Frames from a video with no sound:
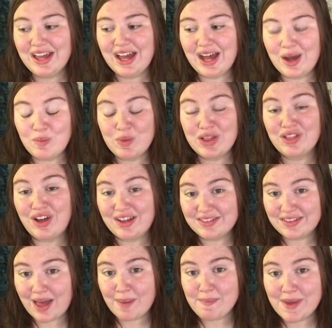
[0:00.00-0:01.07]
we lost
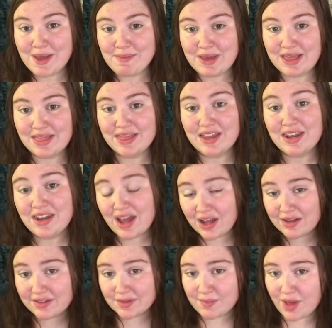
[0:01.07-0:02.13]
that baby the
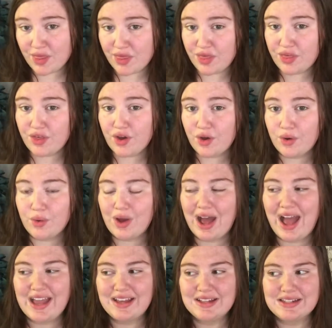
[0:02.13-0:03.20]
next month, so
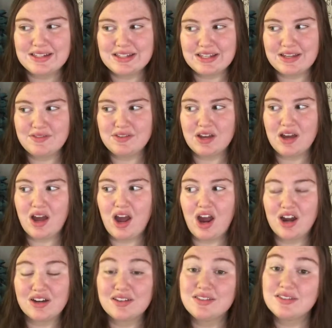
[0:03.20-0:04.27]
I conceived
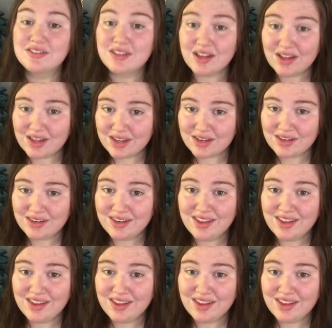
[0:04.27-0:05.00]
our son,